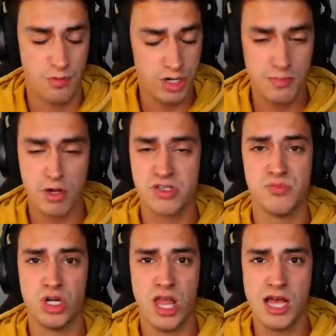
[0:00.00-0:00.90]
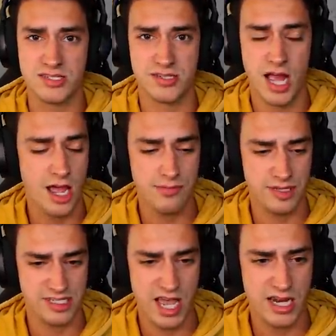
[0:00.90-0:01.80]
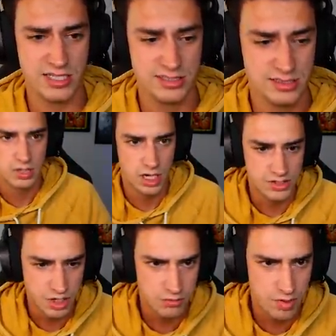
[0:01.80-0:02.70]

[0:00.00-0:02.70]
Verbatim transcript: and we're gonna mow some more lawns. I'm excited. I don't